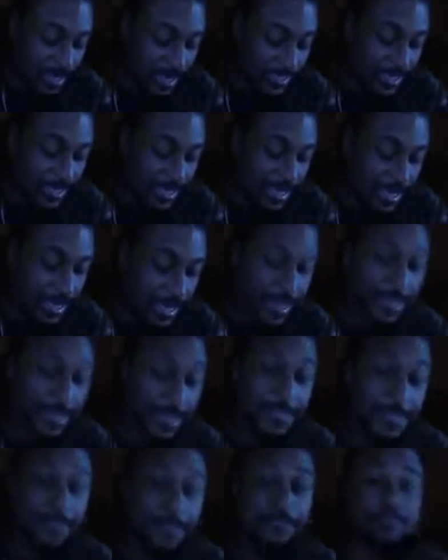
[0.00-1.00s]
it
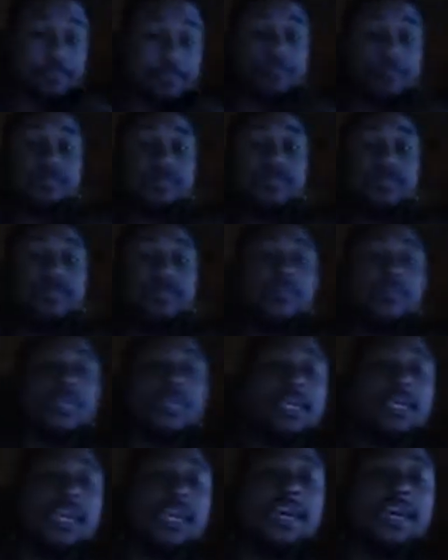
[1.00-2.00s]
says,
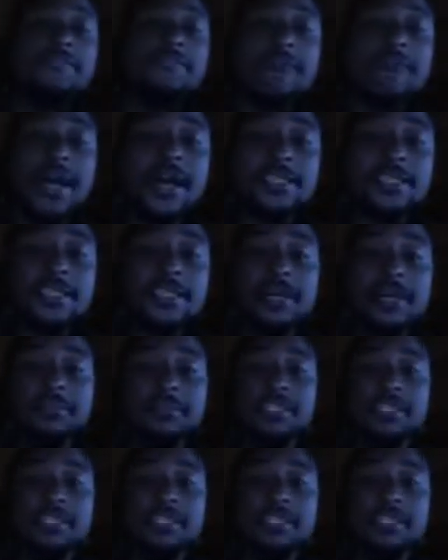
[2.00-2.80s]
if by some